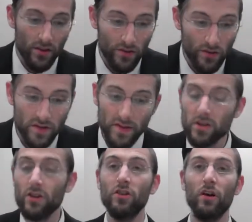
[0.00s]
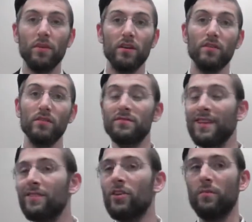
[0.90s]
So Taisva is loy dami. It's
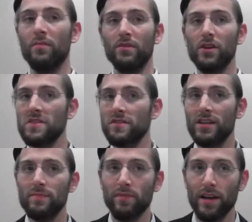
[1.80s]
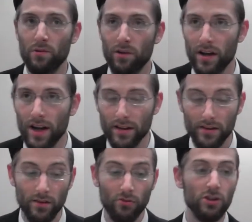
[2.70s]
not daima. Taisva doesn't explain why not.
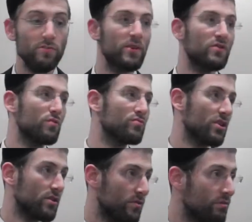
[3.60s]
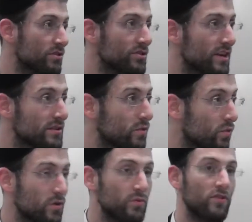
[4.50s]
The Rosh brings two pshatim. The Rosh says
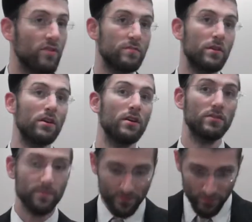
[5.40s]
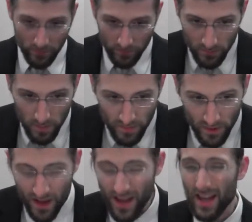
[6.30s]
one reason is because
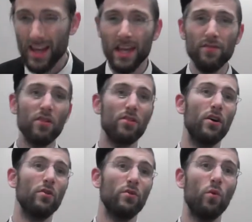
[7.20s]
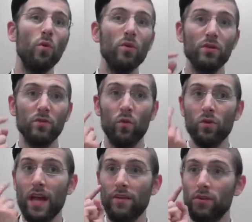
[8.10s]
even though
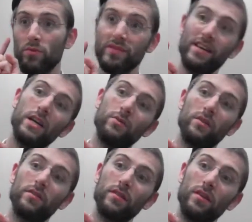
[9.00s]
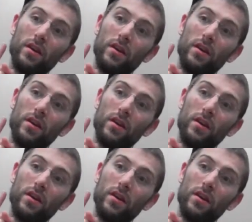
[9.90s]
all you have to do is hear it,